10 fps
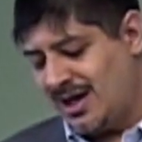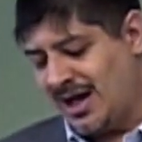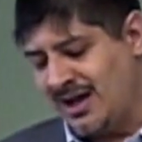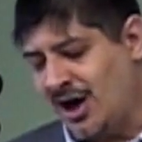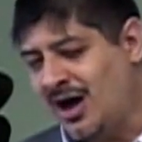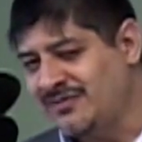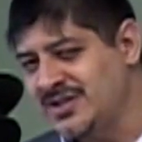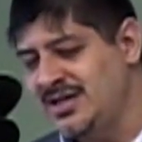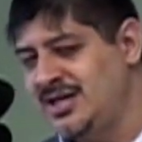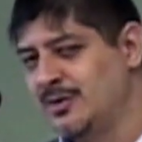I
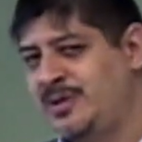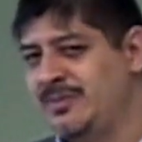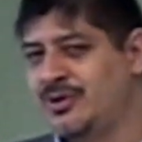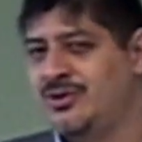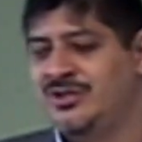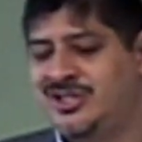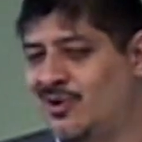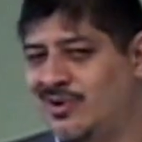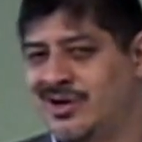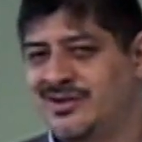often hear people who
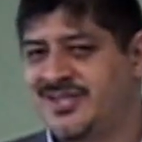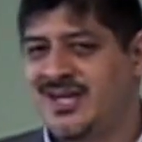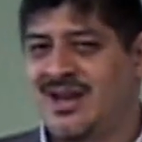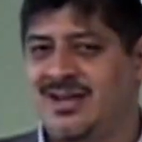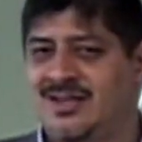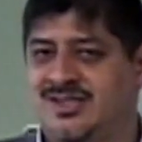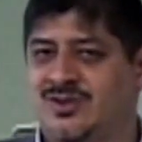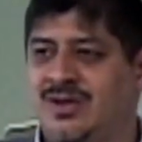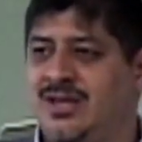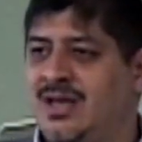don't understand
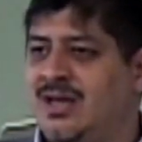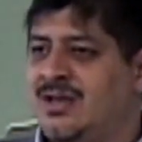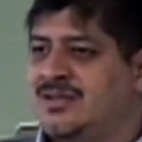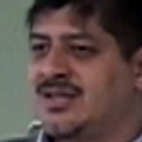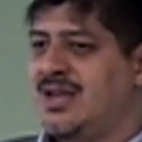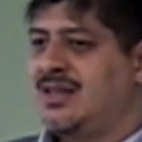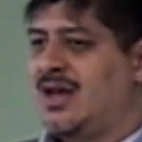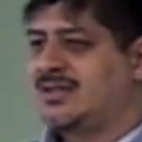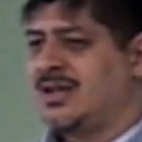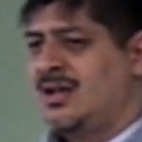history say
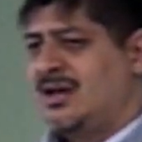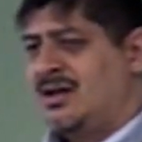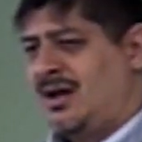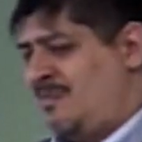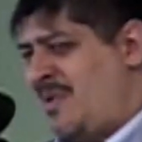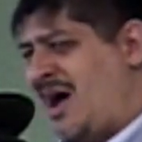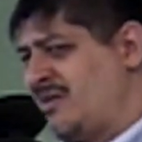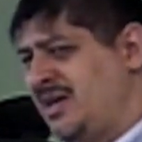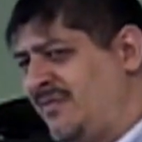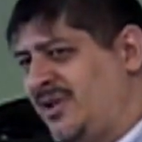that uh,
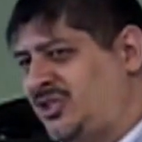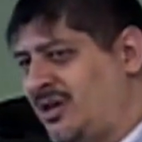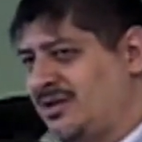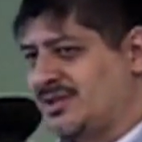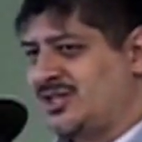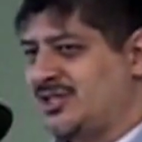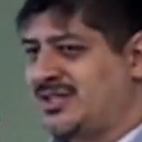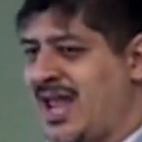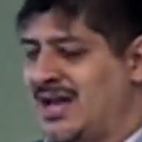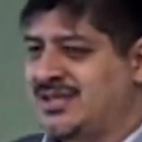modern evangelicals are
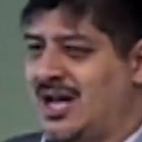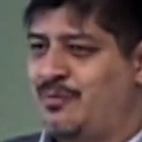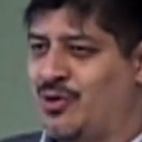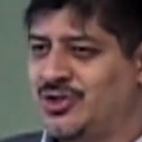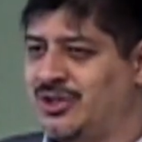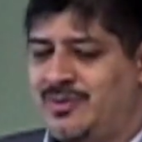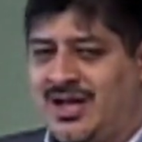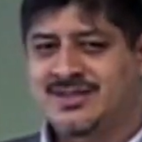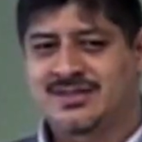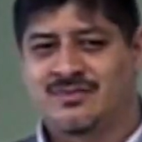just anti abortion, but
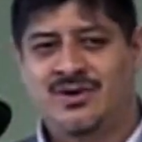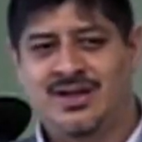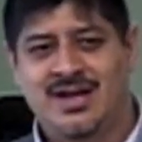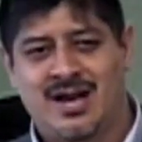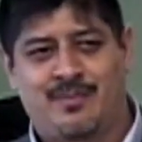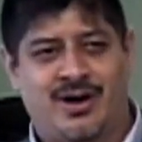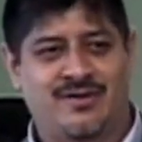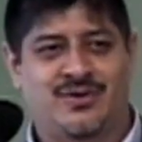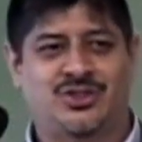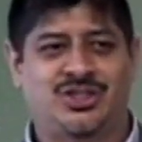that's really not a part
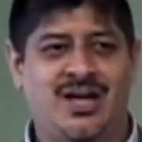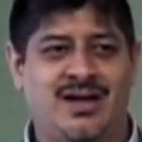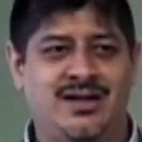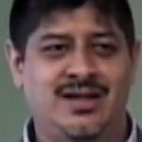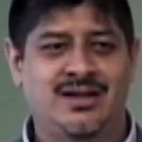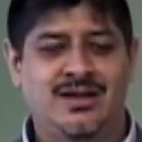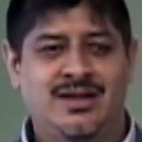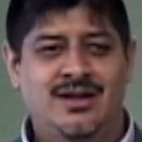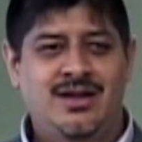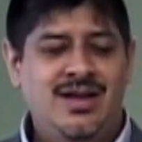of Christianity.
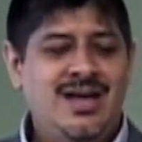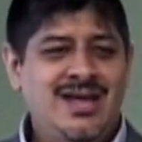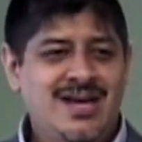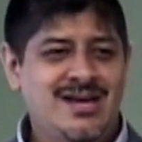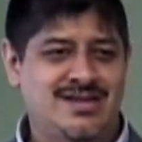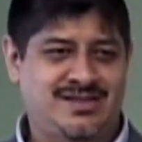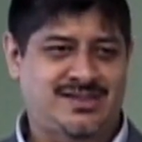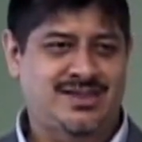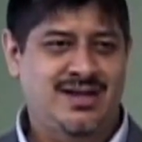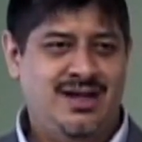It
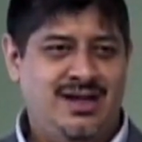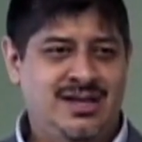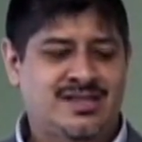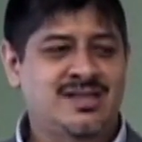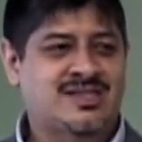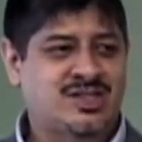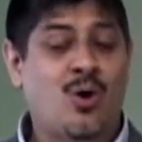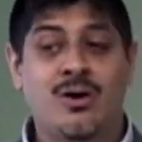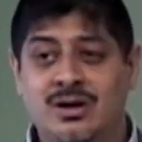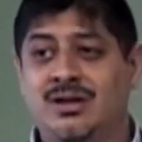is. It's
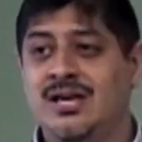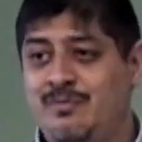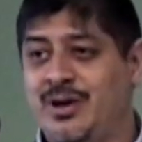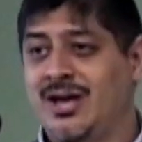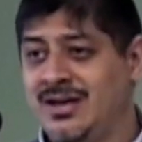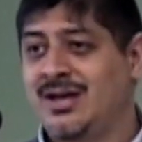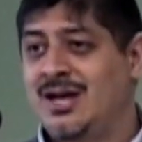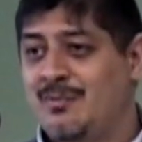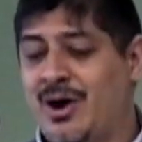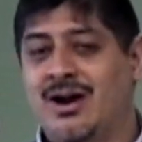historically been
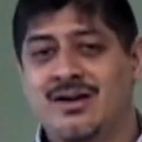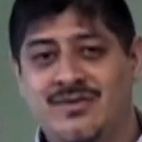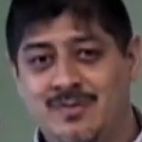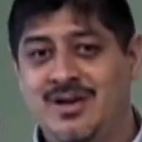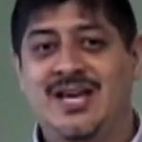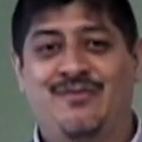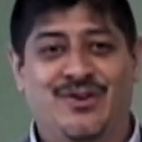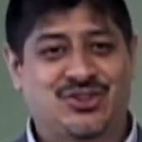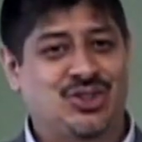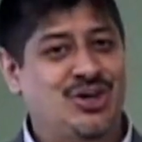part of the
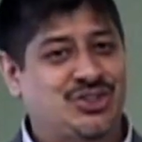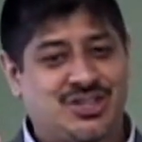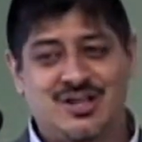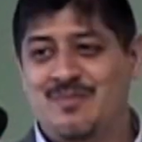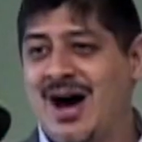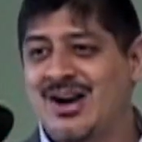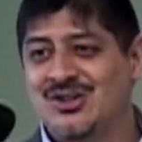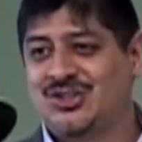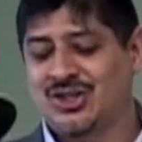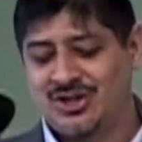medieval church to the
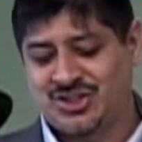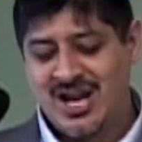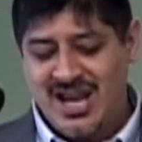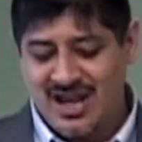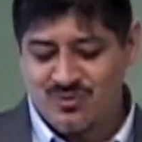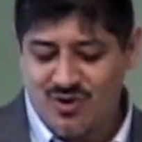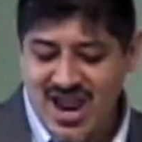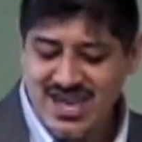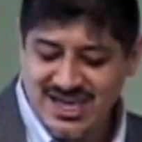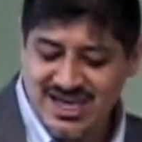modern church. And
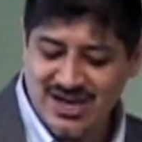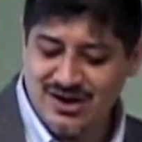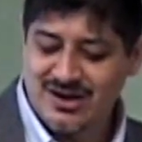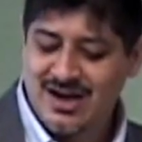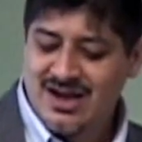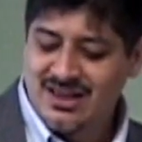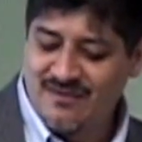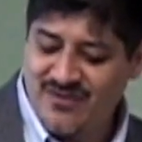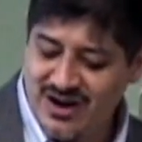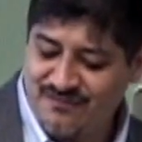right here, the
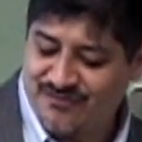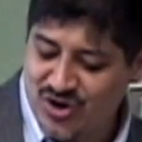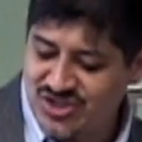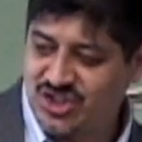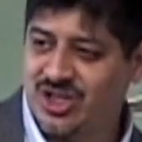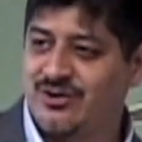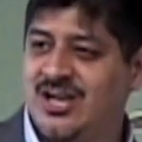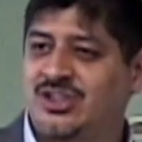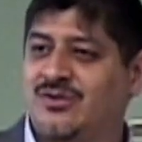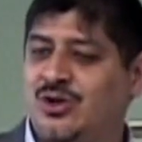very first
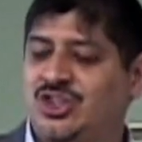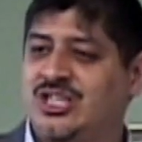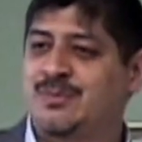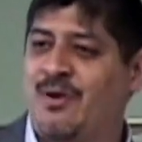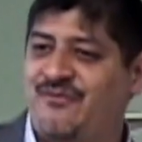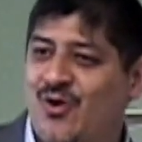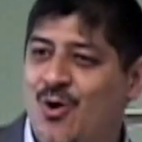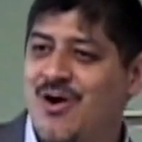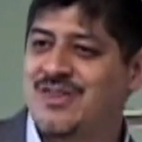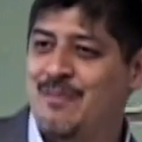generation of Christians,
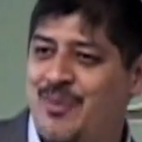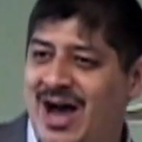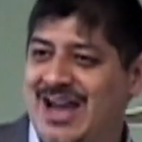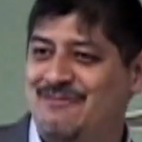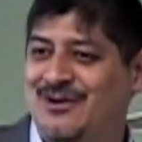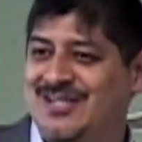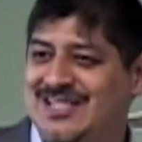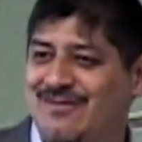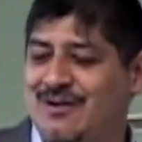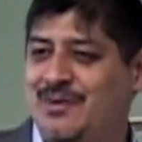before the Bible has
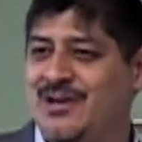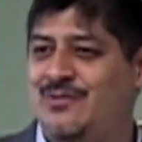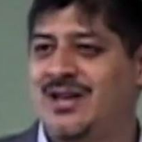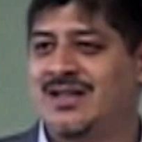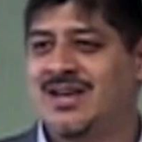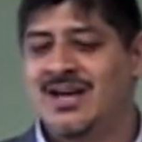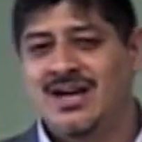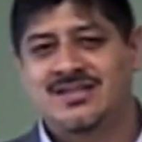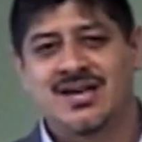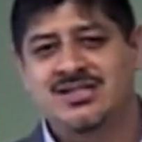even been written,
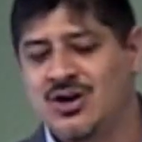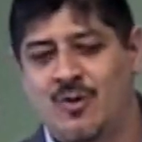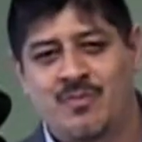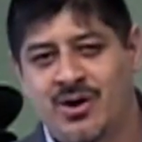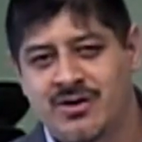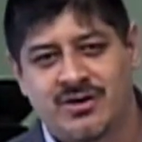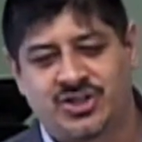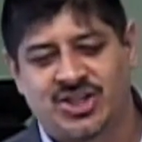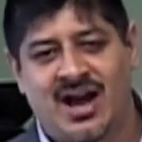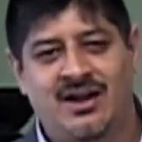it said, don't murder a
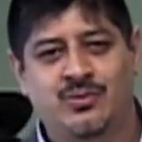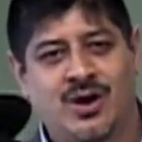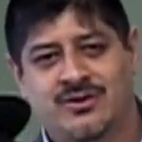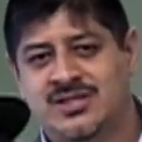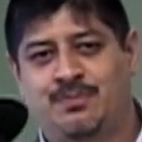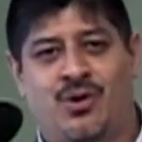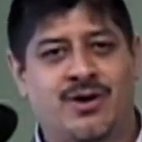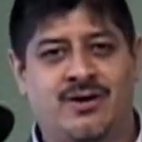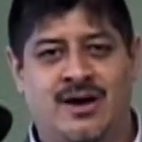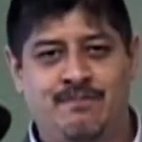child, whether it's
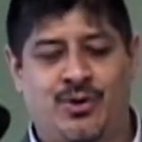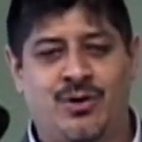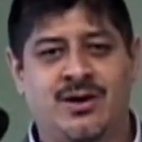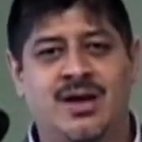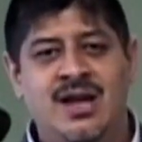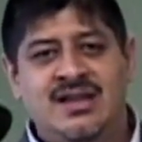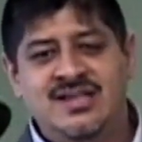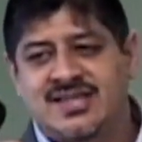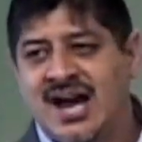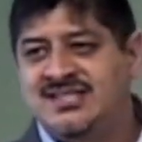born or unborn.
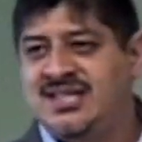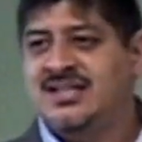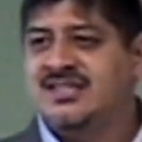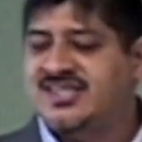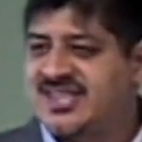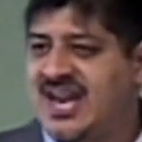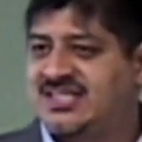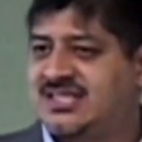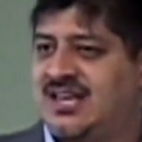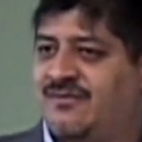This idea in the
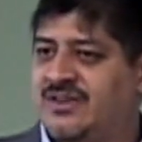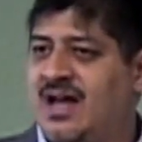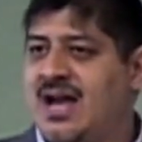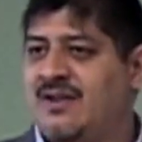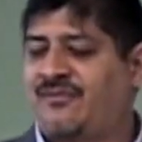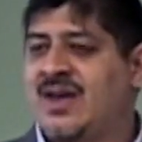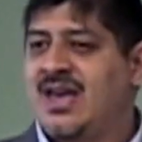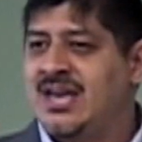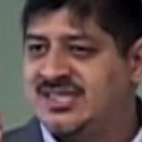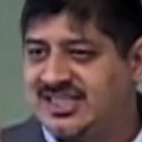sanctity of life
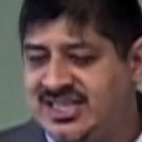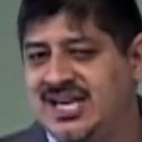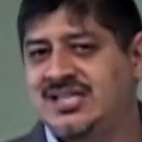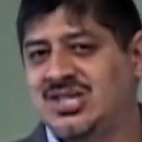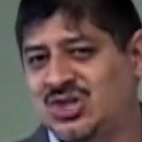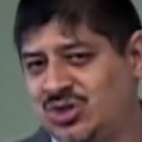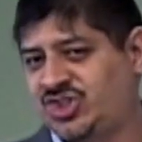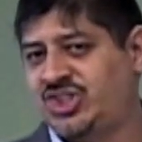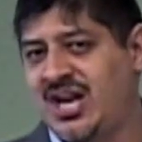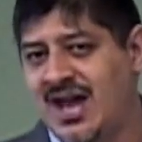is key to
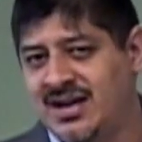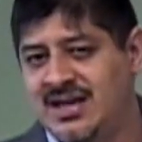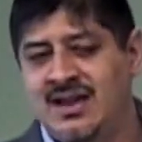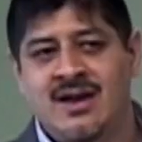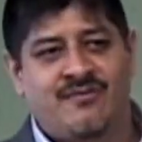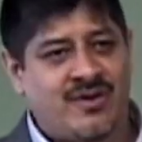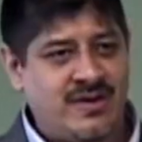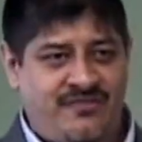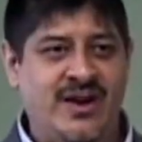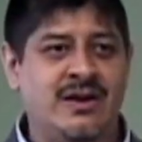Christianity from
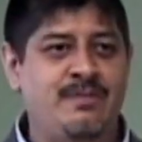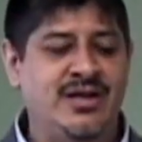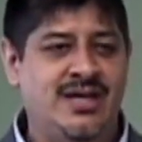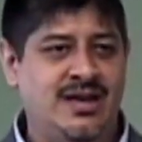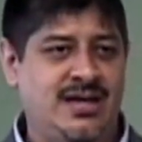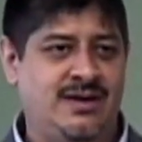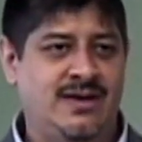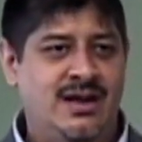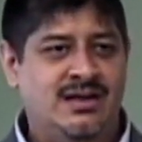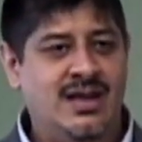the very beginning.
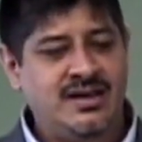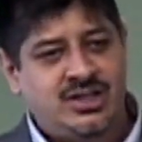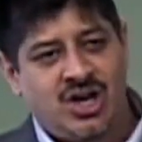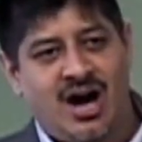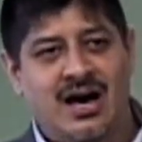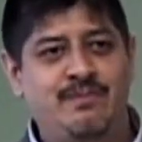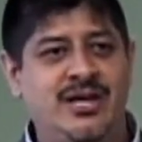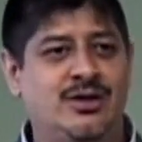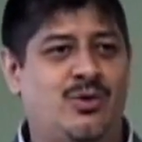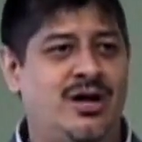Let God
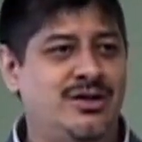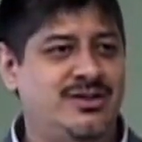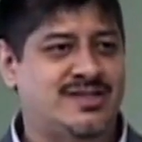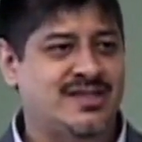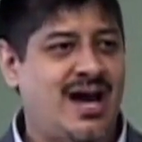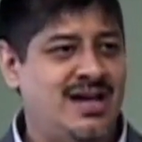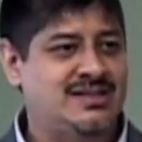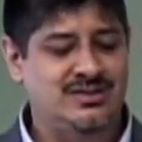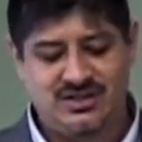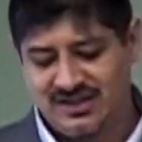be the one who
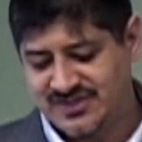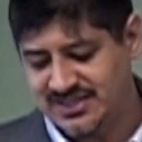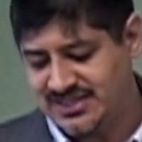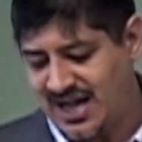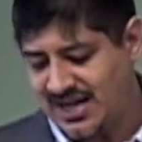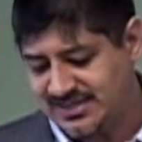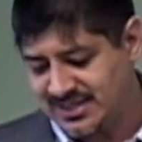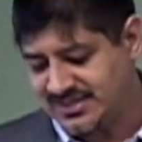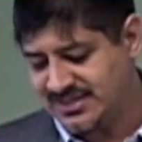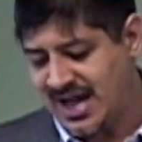decides who lives and dies.
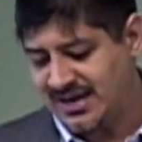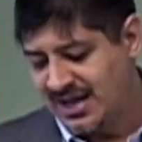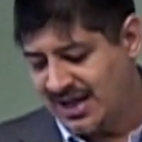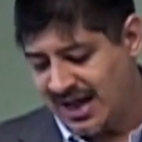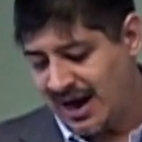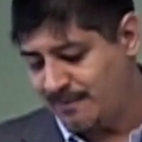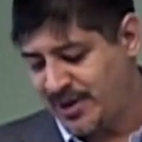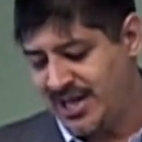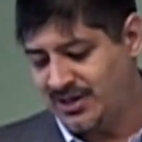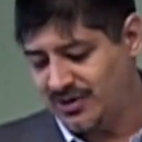That's not our
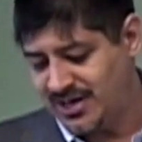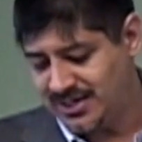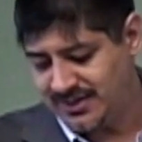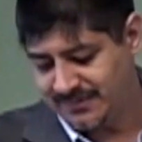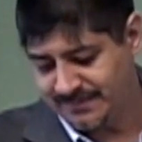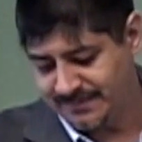pay grade.